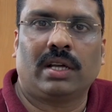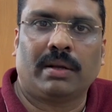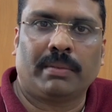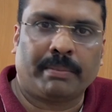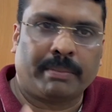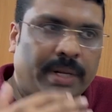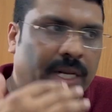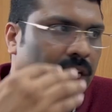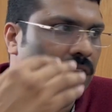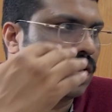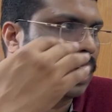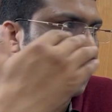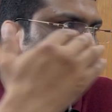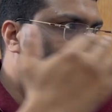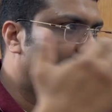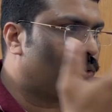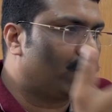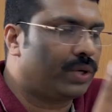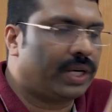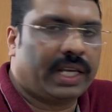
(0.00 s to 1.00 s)
many
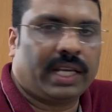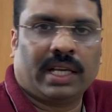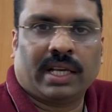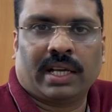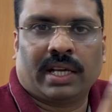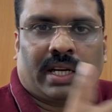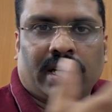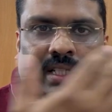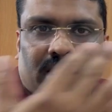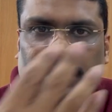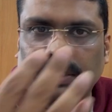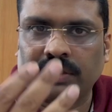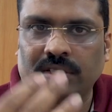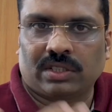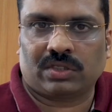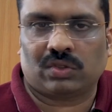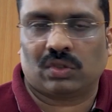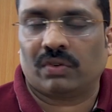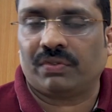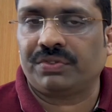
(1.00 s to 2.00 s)
accounting and other
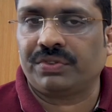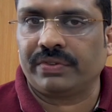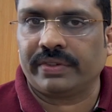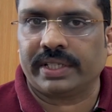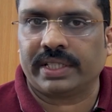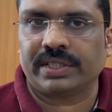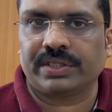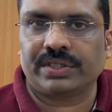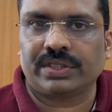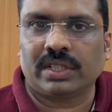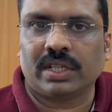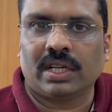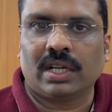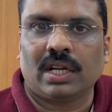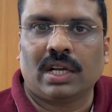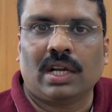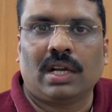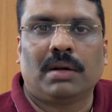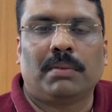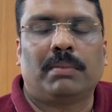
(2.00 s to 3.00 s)
softwares,
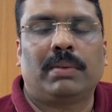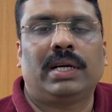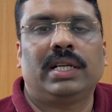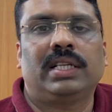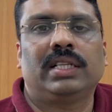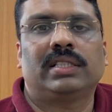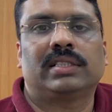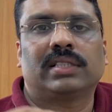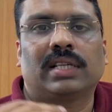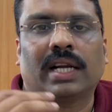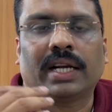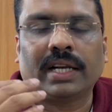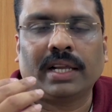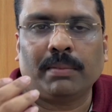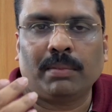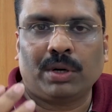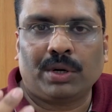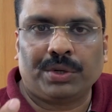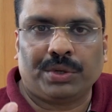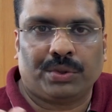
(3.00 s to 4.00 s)
but it is
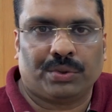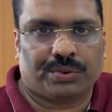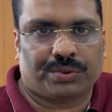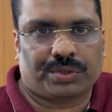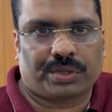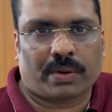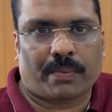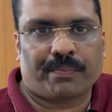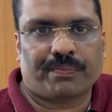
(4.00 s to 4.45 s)
unable to use.